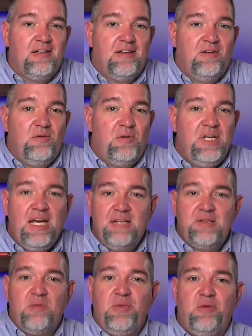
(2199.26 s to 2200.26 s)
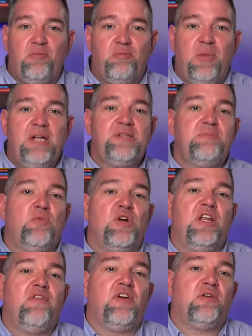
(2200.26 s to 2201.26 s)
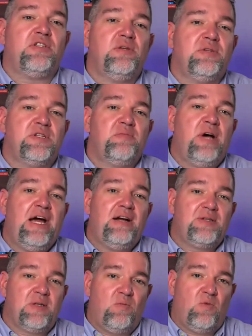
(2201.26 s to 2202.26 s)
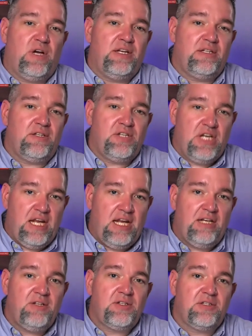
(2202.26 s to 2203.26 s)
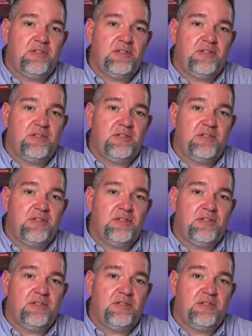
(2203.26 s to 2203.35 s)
Well, yeah, it's going to be much more difficult to inspire someone to change.